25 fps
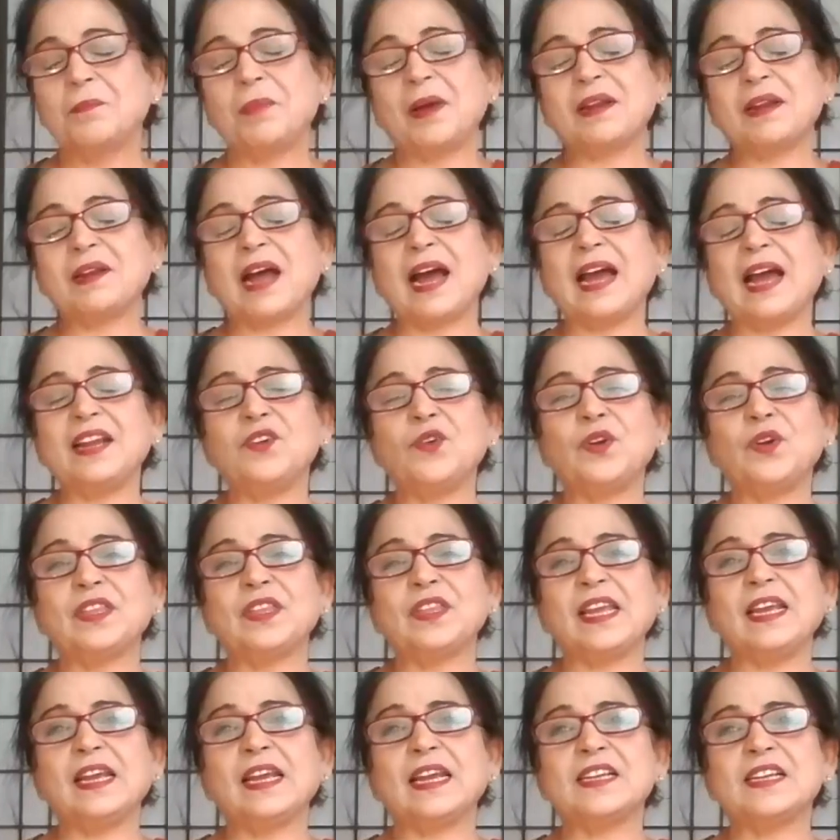but I don't
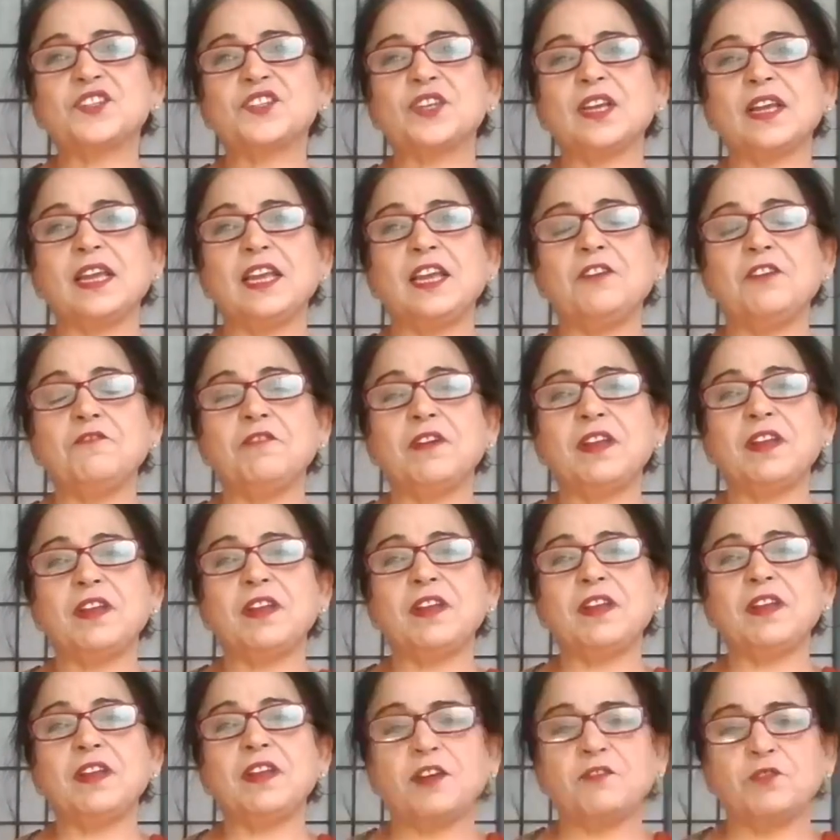think it's a, even
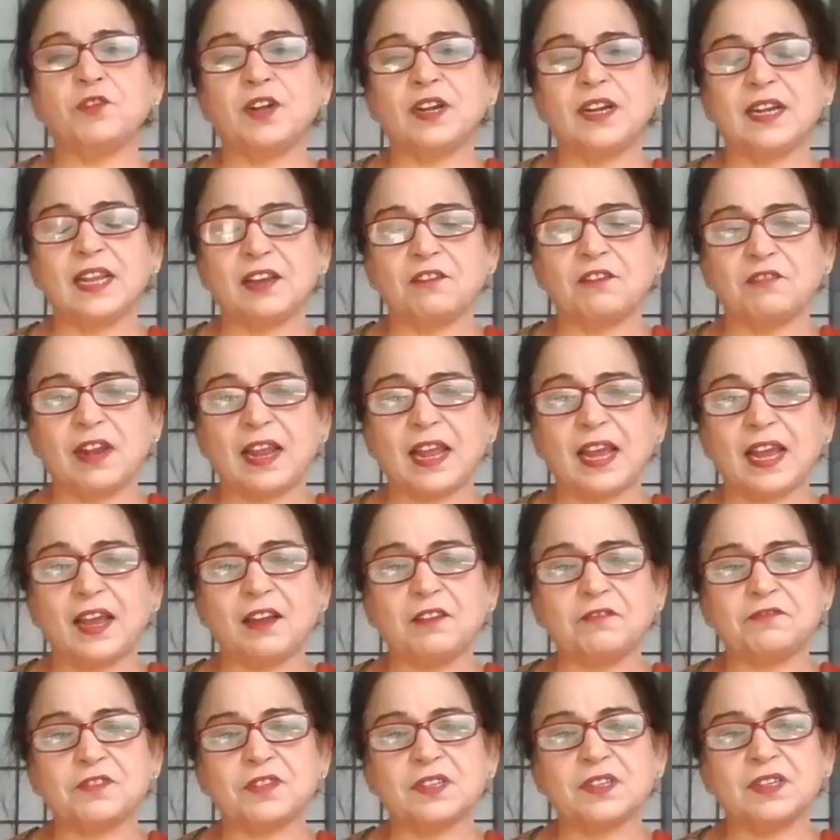if they wouldn't have laughed,